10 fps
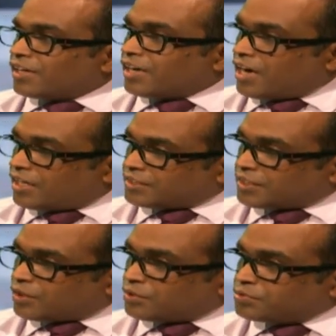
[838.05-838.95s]

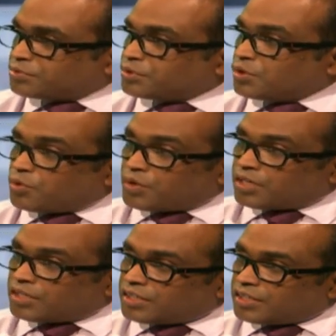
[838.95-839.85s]
harnessing of
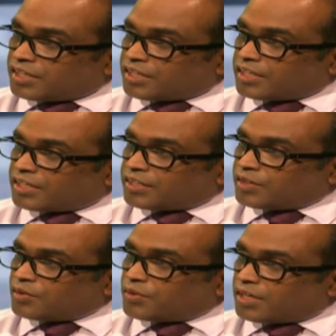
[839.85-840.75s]
novel
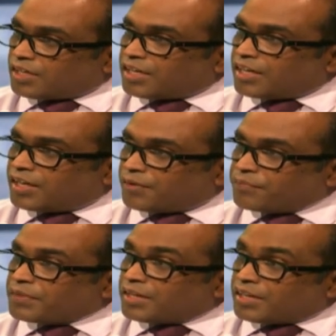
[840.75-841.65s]

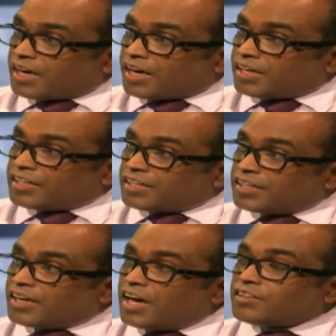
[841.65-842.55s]
harnessing innovation
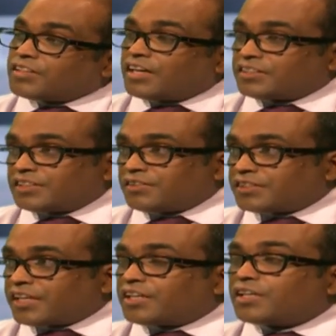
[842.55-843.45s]
to get
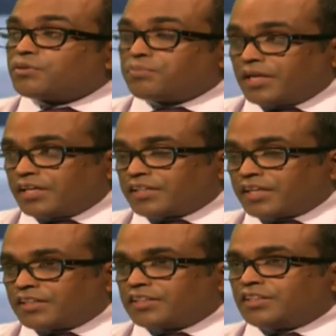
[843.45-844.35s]
rid of malaria.